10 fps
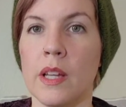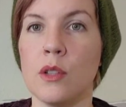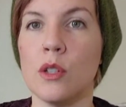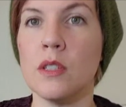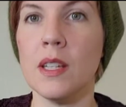
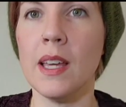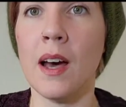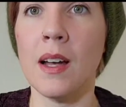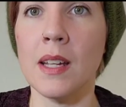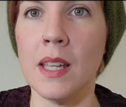looks like
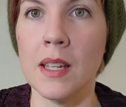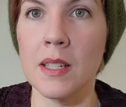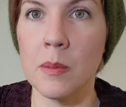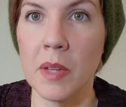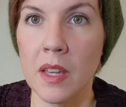honey
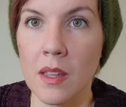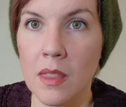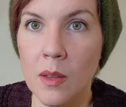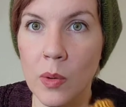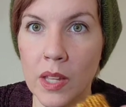to me,
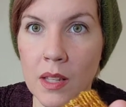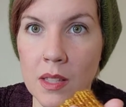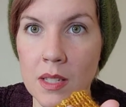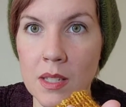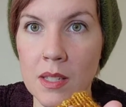the way that
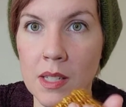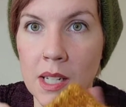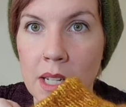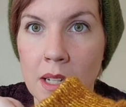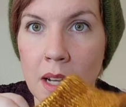this is
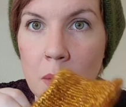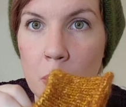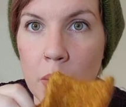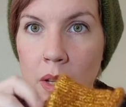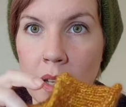knitting
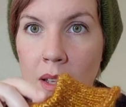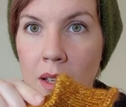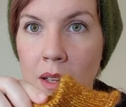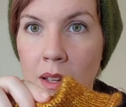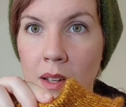up.
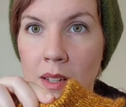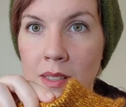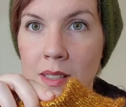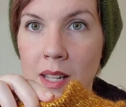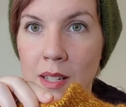
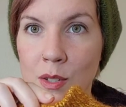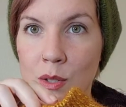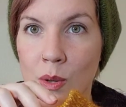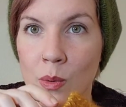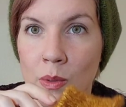Isn't that
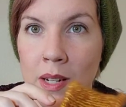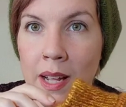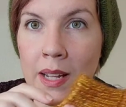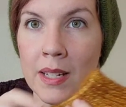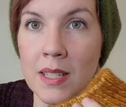so
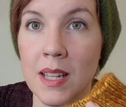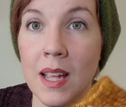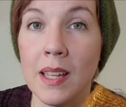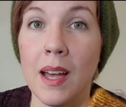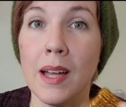nice?
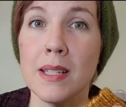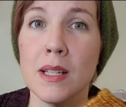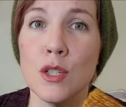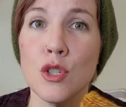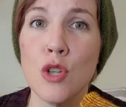And guys,
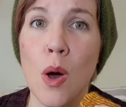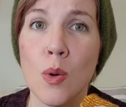it's so